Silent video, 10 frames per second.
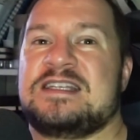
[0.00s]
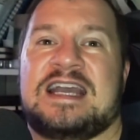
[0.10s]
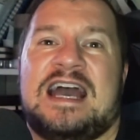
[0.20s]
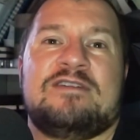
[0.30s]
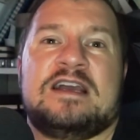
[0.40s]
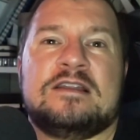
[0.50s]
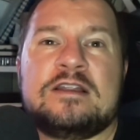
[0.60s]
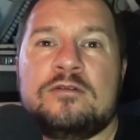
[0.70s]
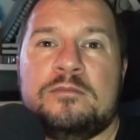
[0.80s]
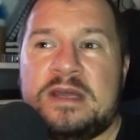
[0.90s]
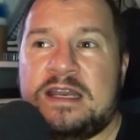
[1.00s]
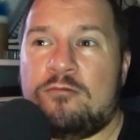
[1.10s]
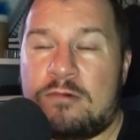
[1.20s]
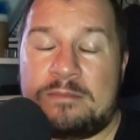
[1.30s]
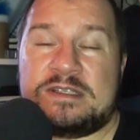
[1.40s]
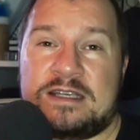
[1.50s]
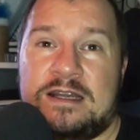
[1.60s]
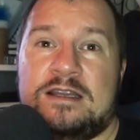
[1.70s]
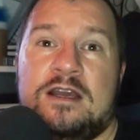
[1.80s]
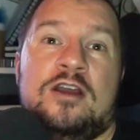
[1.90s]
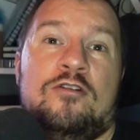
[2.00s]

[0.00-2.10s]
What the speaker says: Like having a little mini website